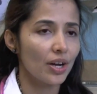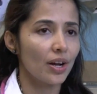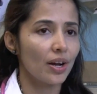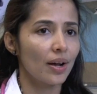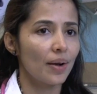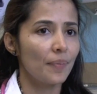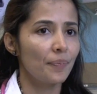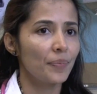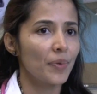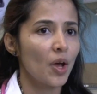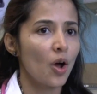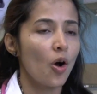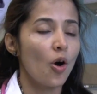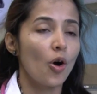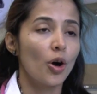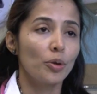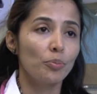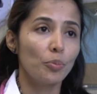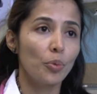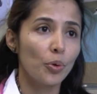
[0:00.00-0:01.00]
um,
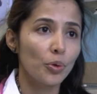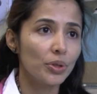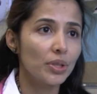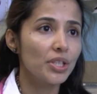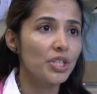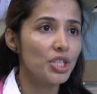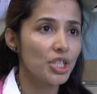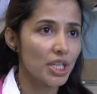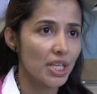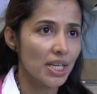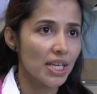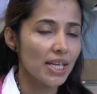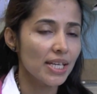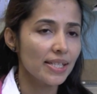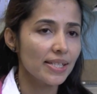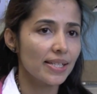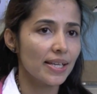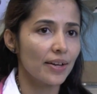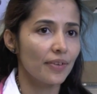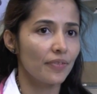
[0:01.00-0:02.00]
on both the
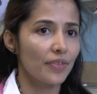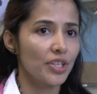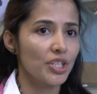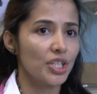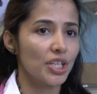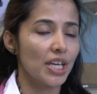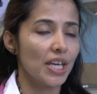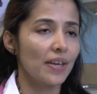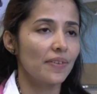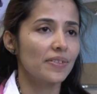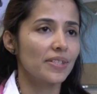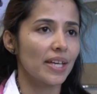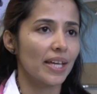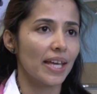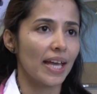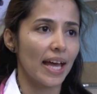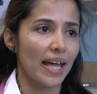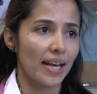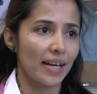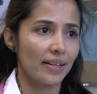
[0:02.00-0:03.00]
cheeks which gives a
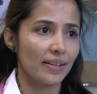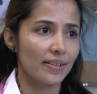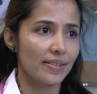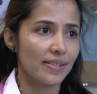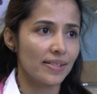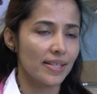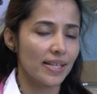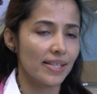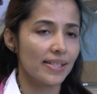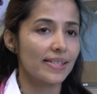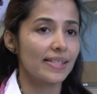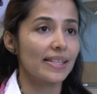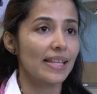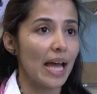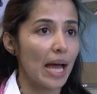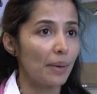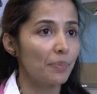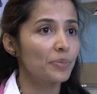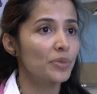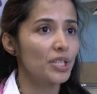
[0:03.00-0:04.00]
characteristic
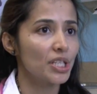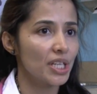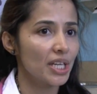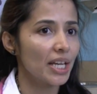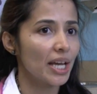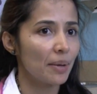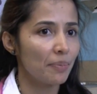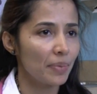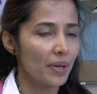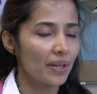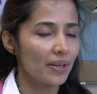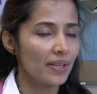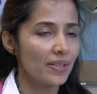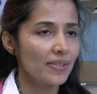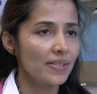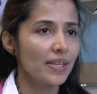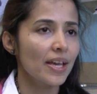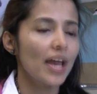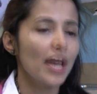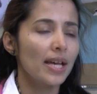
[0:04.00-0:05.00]
slap cheek
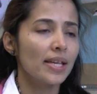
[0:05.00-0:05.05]
appearance.